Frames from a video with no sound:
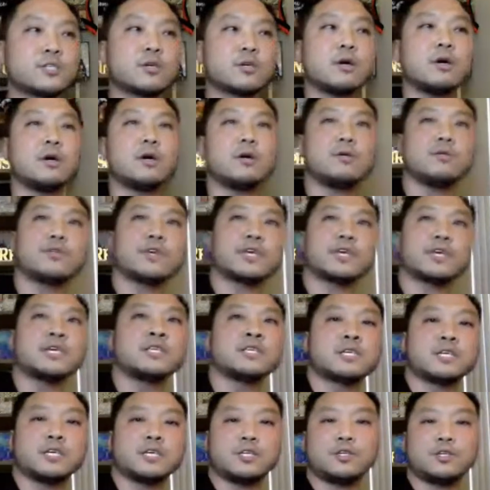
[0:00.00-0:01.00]
all the
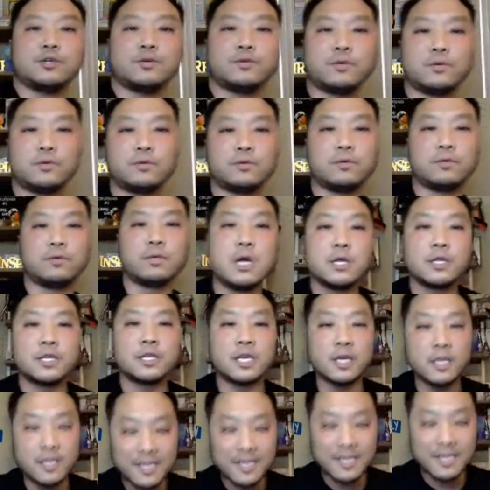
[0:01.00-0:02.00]
continued
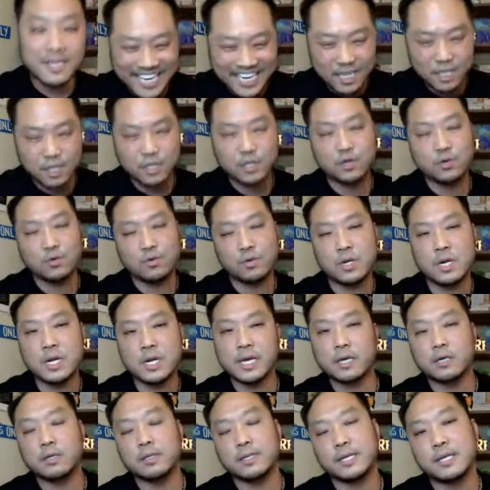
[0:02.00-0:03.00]

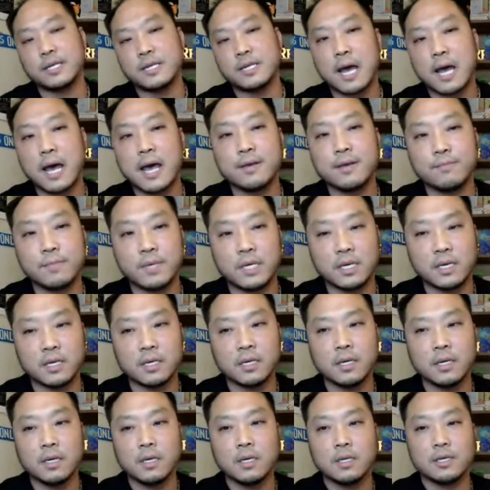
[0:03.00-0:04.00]
nickel and diming,
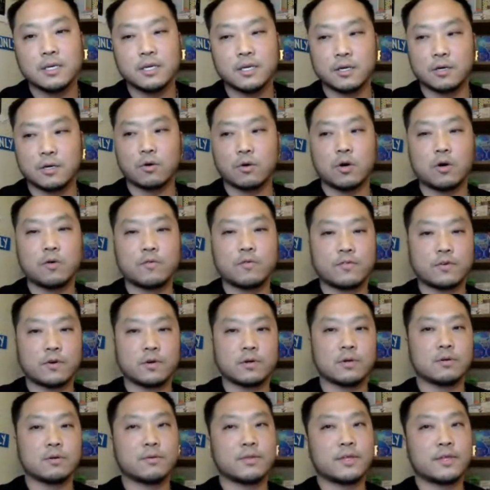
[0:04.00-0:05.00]

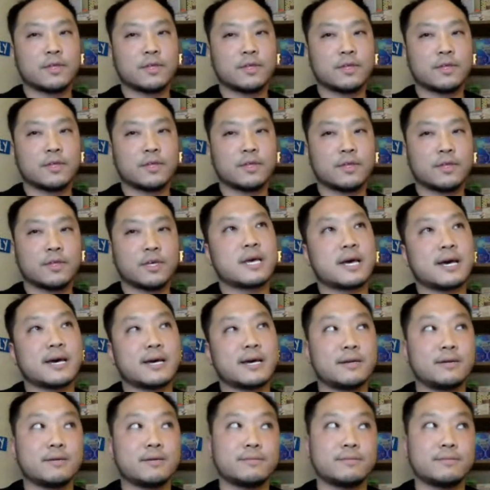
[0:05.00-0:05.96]
over the things that